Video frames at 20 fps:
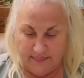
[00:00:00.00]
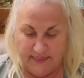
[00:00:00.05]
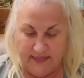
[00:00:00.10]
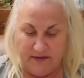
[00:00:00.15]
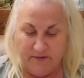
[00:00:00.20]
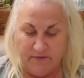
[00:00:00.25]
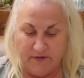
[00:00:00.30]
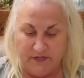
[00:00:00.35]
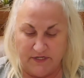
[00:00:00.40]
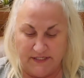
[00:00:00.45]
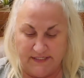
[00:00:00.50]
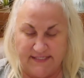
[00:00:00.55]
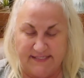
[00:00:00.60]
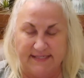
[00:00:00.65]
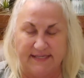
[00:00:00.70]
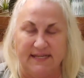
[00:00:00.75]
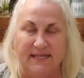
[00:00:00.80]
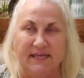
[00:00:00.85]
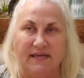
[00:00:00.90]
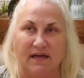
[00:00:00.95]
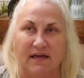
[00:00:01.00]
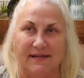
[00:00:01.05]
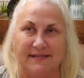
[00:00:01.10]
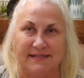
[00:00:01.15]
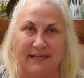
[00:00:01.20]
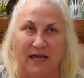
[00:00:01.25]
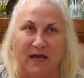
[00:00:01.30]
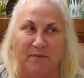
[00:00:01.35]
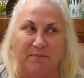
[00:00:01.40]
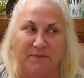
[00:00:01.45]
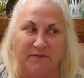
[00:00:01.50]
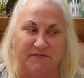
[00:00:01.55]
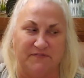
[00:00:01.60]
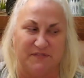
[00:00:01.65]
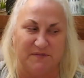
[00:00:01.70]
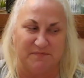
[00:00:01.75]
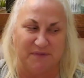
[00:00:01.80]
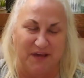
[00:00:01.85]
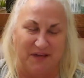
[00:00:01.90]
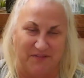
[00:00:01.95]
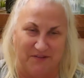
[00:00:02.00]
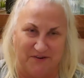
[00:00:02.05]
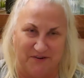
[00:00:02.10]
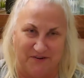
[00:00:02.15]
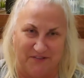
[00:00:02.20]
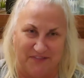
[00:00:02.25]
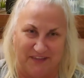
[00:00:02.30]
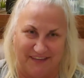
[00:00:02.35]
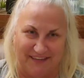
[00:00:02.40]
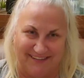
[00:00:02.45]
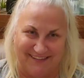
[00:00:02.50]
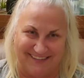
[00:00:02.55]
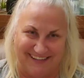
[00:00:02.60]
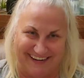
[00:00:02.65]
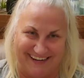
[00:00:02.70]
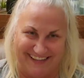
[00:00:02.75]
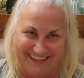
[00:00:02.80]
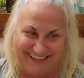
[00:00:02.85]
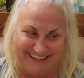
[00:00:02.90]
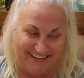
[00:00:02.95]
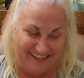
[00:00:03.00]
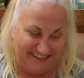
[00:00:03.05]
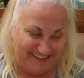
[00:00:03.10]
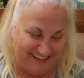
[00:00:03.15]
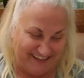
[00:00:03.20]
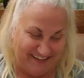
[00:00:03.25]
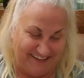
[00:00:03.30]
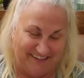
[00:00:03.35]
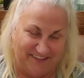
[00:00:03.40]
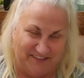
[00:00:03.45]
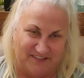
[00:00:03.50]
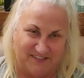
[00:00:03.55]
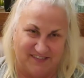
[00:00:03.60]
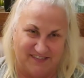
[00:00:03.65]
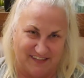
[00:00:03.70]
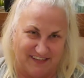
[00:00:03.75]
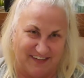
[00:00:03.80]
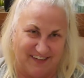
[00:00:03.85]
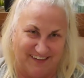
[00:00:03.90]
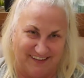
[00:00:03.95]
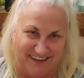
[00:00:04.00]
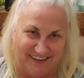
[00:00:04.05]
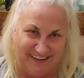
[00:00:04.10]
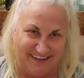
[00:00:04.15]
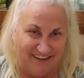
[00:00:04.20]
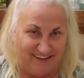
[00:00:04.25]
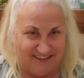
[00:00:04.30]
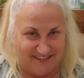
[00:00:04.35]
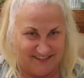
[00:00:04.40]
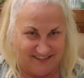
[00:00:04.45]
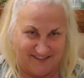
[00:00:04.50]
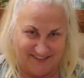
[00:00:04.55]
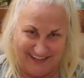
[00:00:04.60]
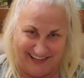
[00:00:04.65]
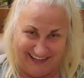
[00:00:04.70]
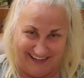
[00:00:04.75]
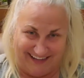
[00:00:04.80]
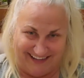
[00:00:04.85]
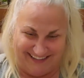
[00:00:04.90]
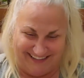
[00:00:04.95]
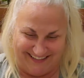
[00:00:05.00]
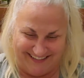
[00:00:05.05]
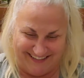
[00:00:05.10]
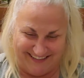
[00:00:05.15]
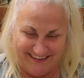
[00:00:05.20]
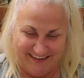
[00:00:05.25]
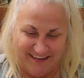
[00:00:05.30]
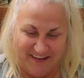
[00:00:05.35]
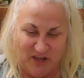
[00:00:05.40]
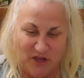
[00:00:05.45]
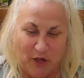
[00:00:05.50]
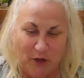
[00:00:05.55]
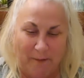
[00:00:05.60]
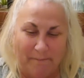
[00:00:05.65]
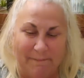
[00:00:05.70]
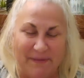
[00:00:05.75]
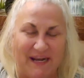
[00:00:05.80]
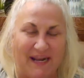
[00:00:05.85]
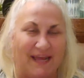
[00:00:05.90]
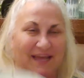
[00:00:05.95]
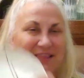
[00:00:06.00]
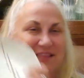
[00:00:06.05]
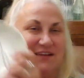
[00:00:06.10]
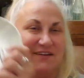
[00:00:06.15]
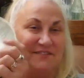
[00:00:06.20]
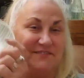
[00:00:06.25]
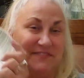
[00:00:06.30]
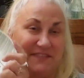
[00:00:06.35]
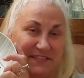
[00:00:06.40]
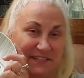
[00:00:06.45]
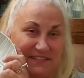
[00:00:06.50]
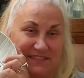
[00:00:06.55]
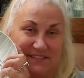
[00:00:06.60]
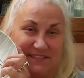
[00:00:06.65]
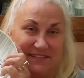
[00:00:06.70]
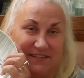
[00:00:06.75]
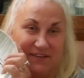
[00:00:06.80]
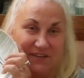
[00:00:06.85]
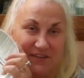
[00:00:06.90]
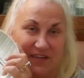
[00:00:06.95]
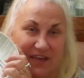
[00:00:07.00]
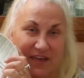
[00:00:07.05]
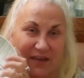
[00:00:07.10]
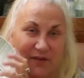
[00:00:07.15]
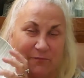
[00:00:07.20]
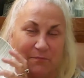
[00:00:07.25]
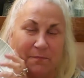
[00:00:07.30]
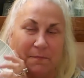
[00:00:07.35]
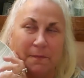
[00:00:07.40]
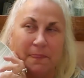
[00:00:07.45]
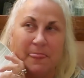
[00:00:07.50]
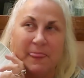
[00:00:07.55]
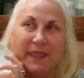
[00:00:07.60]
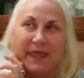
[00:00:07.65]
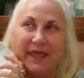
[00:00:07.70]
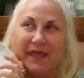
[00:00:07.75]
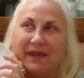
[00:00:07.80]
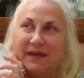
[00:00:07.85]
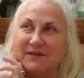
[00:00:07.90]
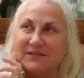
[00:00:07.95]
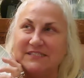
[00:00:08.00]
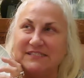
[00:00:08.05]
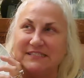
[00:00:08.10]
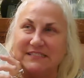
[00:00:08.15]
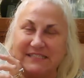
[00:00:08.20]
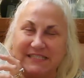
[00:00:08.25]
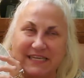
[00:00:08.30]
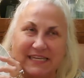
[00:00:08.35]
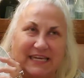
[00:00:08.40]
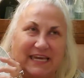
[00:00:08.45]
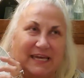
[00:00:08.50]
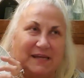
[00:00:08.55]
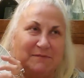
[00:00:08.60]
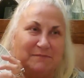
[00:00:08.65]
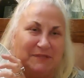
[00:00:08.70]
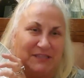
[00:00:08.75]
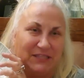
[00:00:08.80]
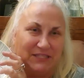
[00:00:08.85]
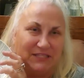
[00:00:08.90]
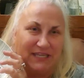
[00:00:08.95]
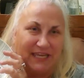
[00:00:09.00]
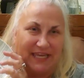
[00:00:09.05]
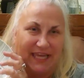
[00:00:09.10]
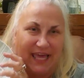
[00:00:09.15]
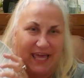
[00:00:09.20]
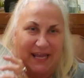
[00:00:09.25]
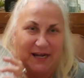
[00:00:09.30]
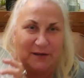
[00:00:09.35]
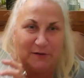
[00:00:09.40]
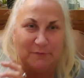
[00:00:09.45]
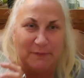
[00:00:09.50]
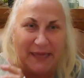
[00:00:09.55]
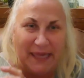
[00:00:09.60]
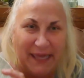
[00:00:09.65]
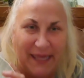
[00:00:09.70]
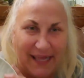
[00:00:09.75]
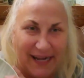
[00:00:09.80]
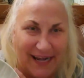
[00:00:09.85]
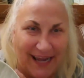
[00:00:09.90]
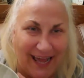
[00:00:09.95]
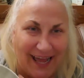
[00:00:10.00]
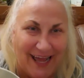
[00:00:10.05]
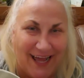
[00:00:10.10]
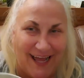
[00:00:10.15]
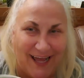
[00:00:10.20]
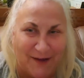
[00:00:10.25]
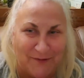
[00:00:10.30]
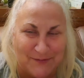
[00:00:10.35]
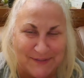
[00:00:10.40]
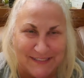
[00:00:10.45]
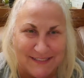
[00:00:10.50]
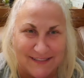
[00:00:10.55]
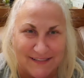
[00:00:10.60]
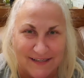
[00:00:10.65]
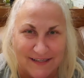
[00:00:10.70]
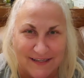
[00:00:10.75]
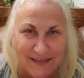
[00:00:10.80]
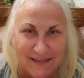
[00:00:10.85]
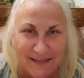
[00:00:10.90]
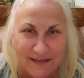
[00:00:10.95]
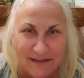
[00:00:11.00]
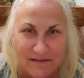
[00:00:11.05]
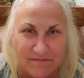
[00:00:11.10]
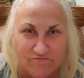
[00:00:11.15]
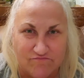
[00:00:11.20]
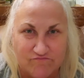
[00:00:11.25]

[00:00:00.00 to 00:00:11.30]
were sitting on top of some other things that I like that you'll see I also got. But I love these, okay? And I was looking at them, and I was like,